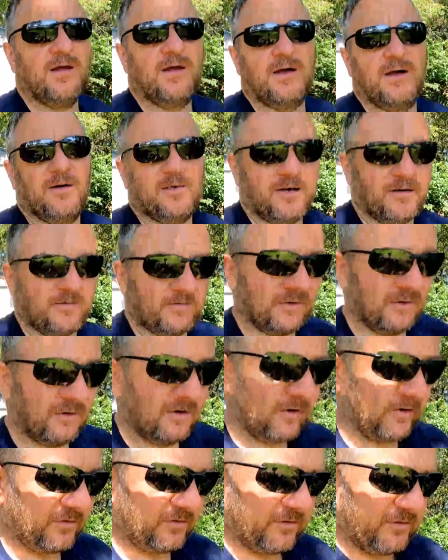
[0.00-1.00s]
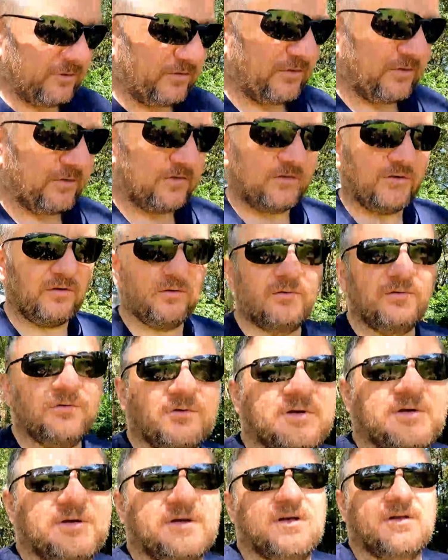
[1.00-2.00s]
um, i have a long sleeve shirt too
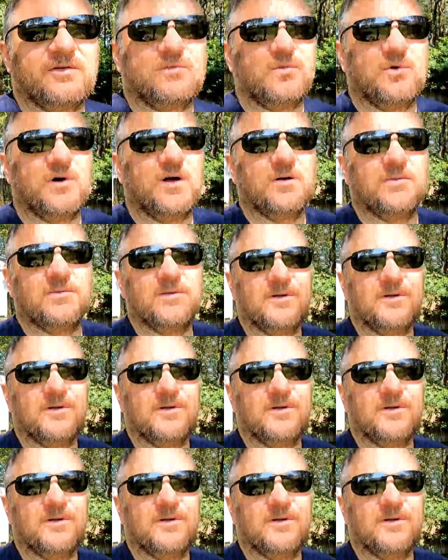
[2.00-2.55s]
as well